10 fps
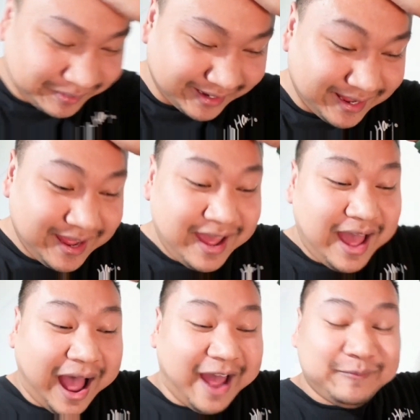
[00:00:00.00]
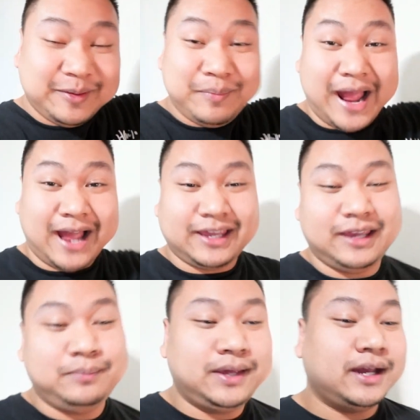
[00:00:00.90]
but I've been
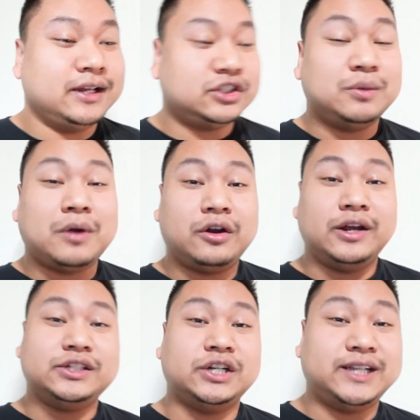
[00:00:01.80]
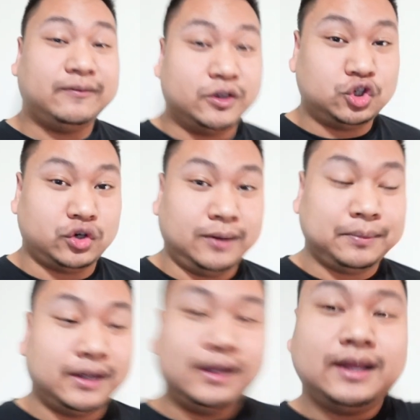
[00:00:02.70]
packing because tomorrow is our Denver trip.
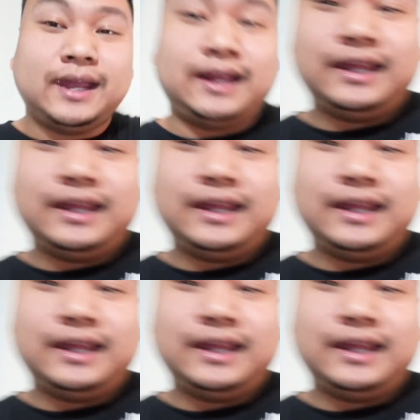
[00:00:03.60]
And